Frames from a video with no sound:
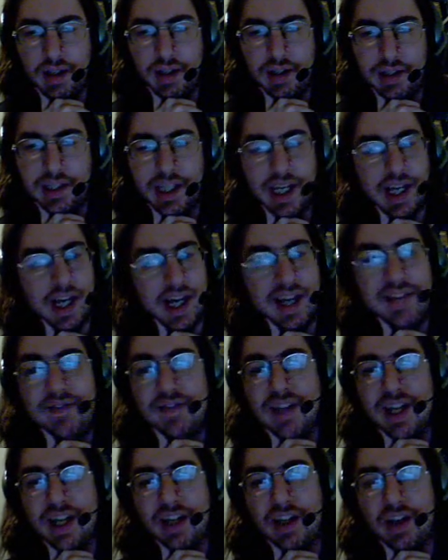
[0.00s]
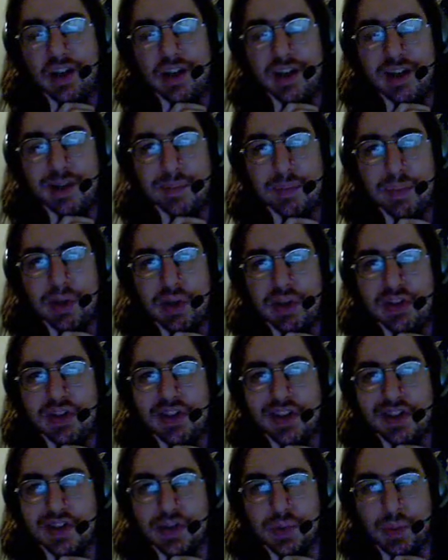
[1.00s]
that I've not heard it put
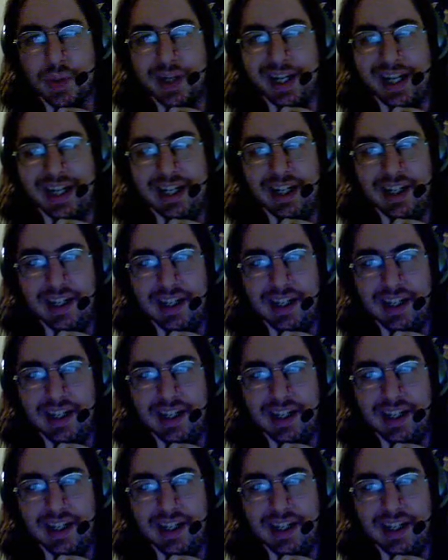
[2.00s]
this way.